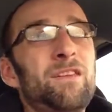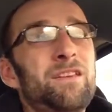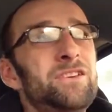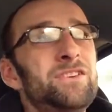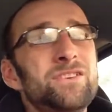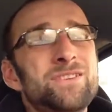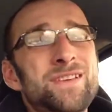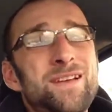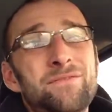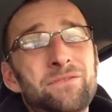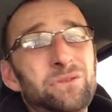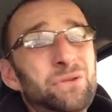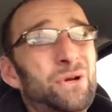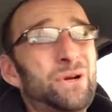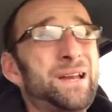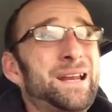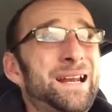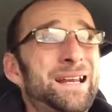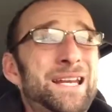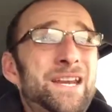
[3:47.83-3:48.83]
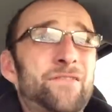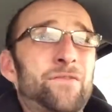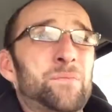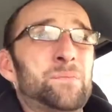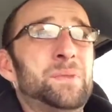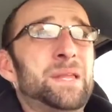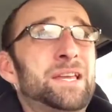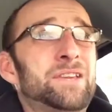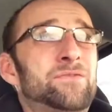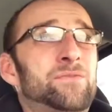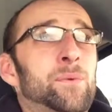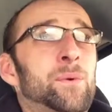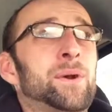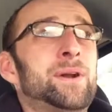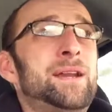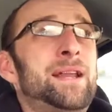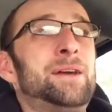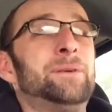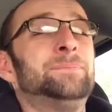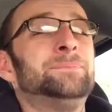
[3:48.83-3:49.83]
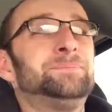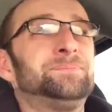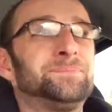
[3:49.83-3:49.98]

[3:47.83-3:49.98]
You just have to look in a different place for it now.